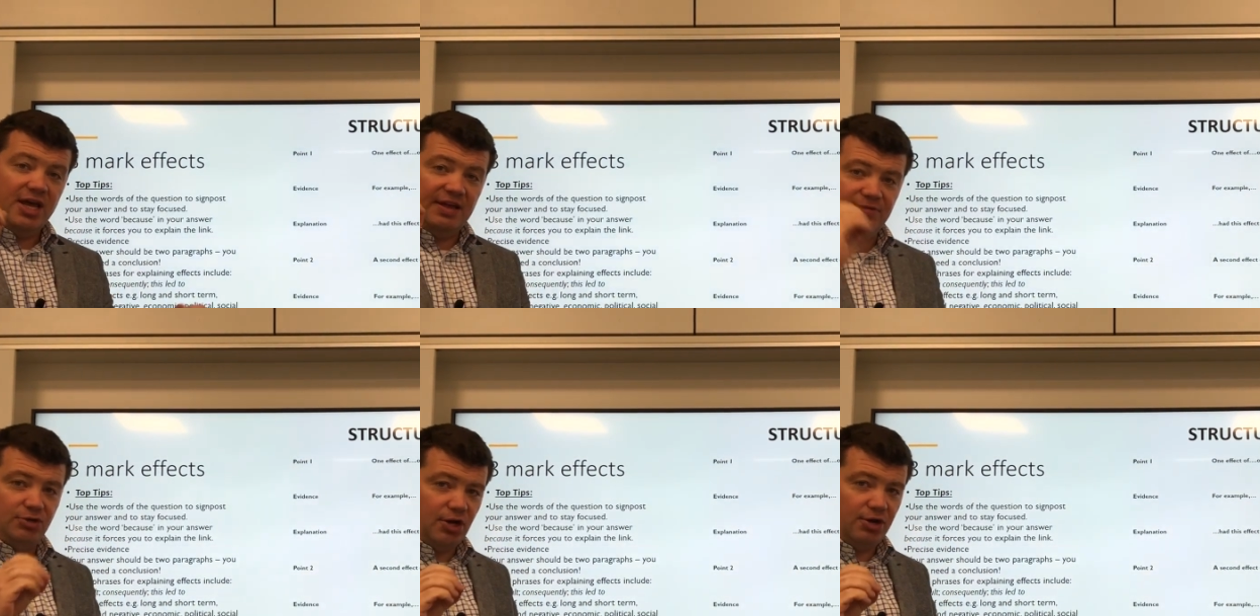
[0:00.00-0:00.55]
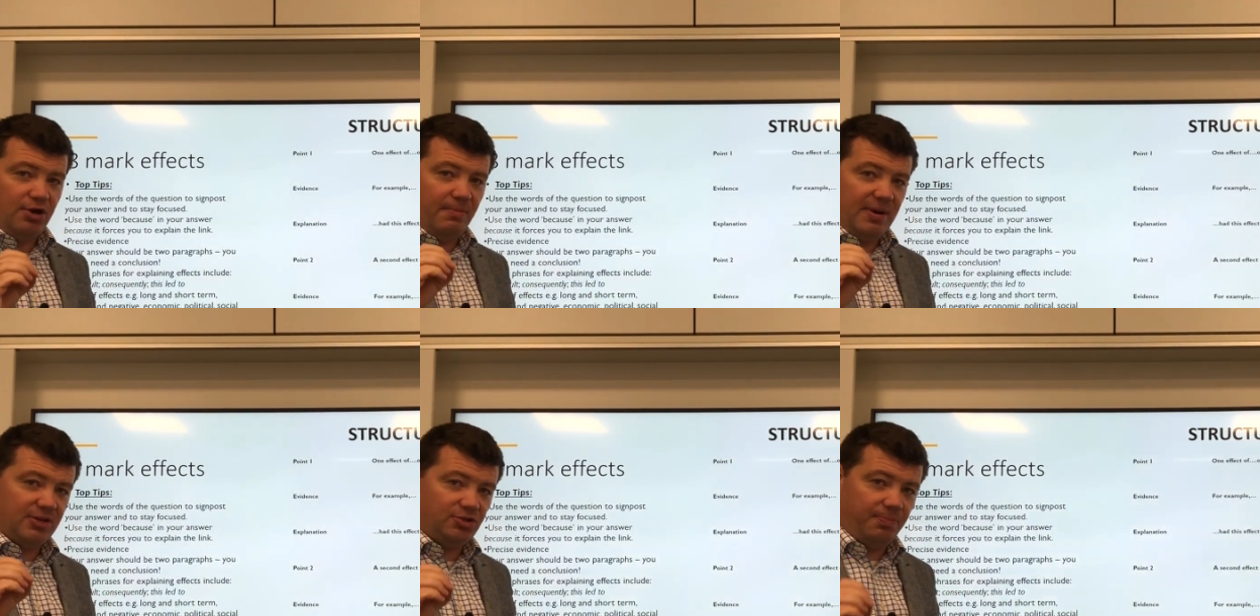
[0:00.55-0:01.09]
If you don't know
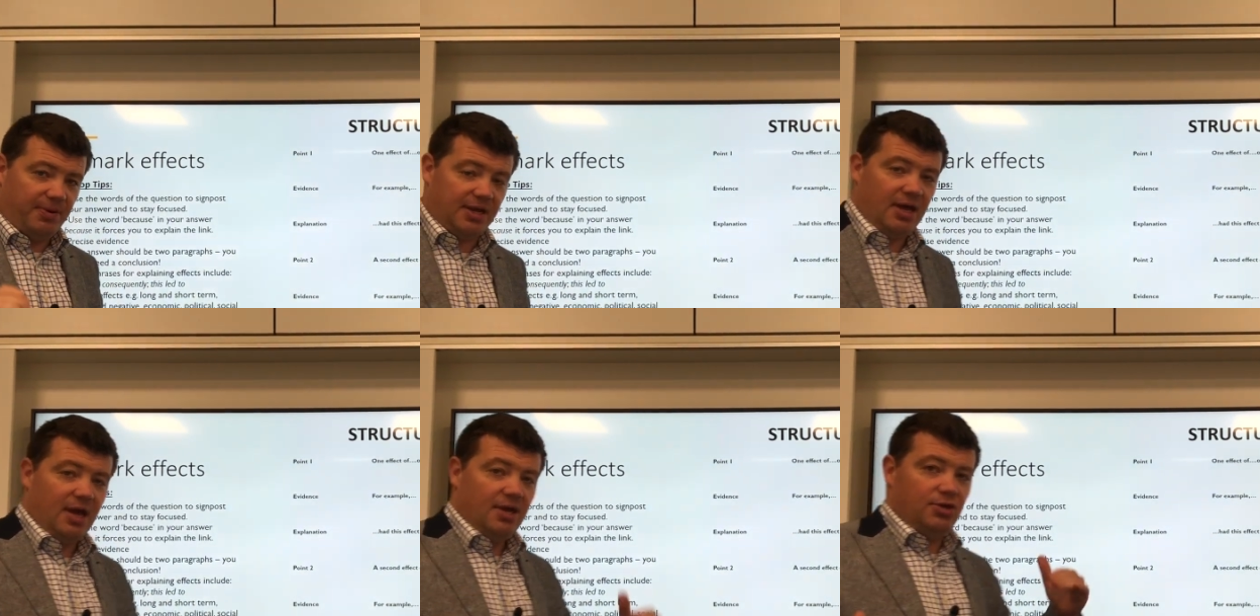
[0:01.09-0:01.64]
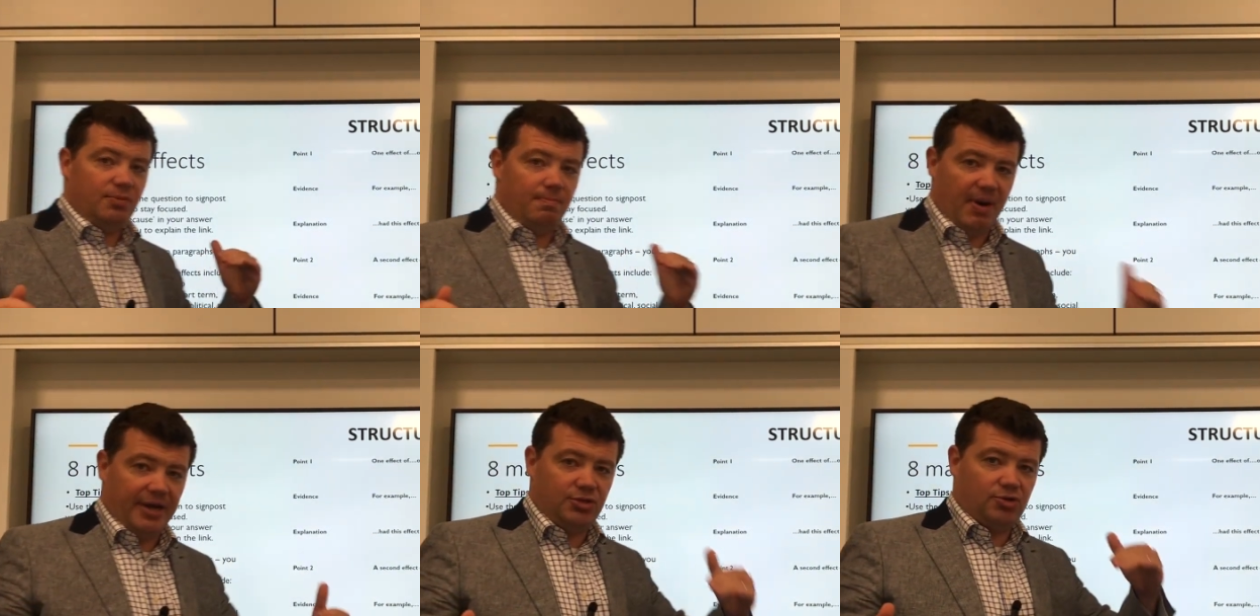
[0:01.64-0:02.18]
about the topic, you
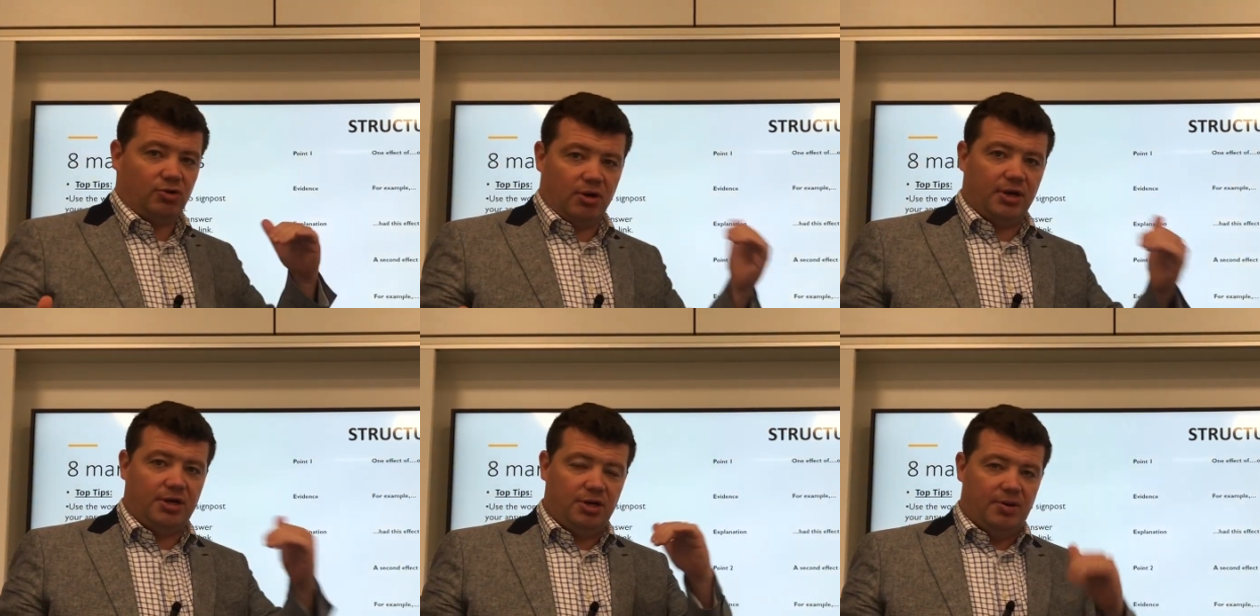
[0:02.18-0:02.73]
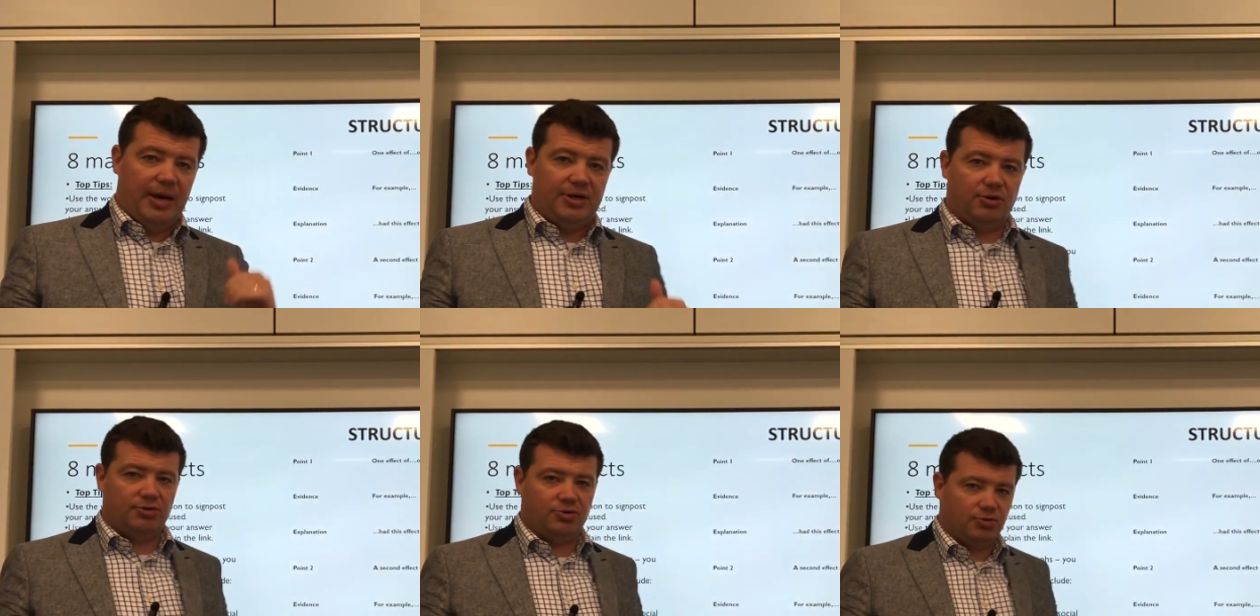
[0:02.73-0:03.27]
might struggle and you might
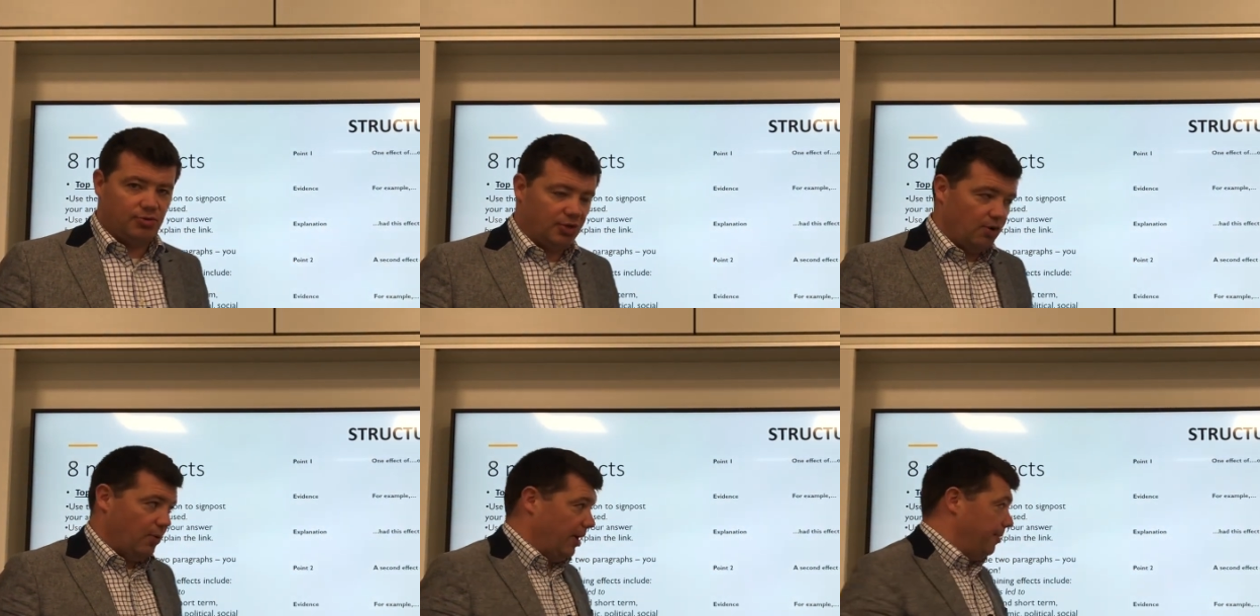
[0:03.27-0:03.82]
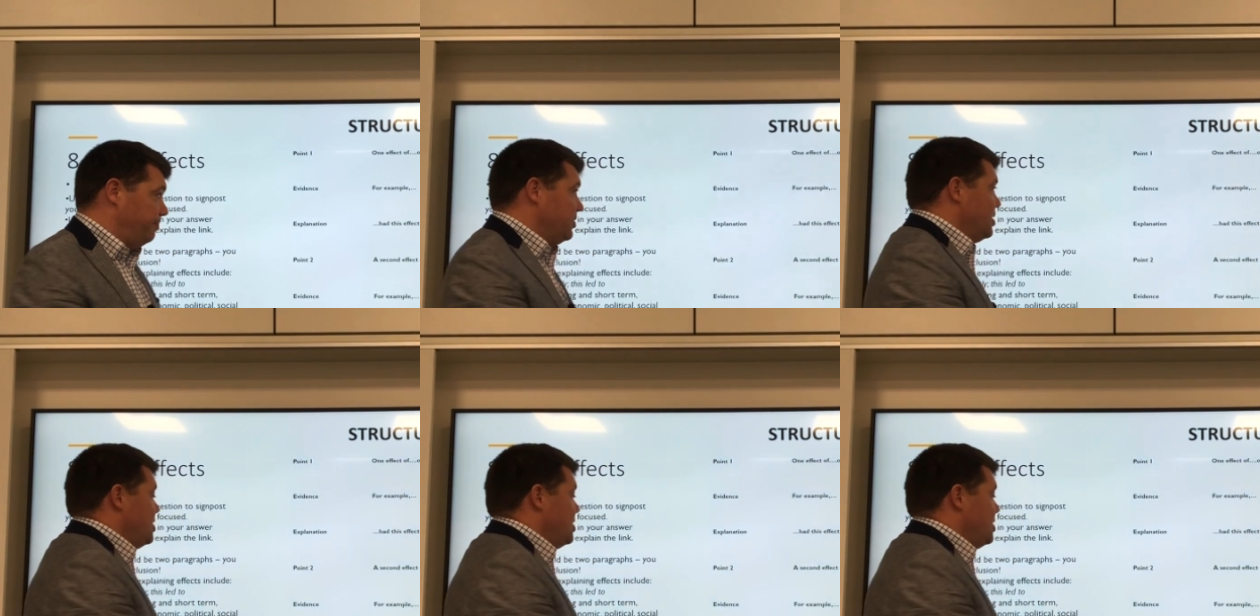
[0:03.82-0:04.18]
not do so well.